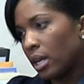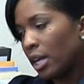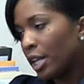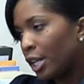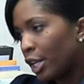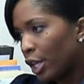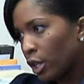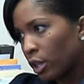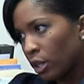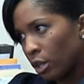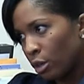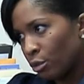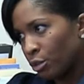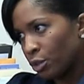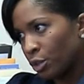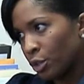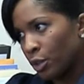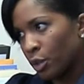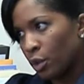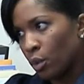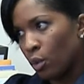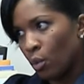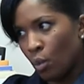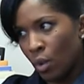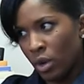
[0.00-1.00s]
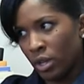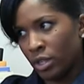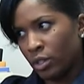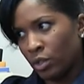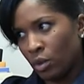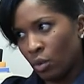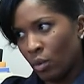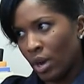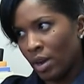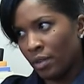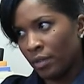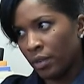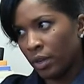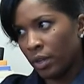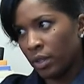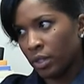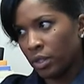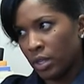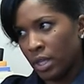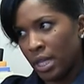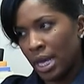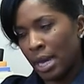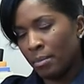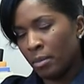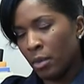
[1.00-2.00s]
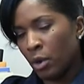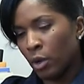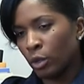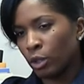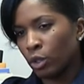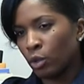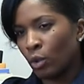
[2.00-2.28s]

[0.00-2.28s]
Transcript: any closure whatsoever to that murder.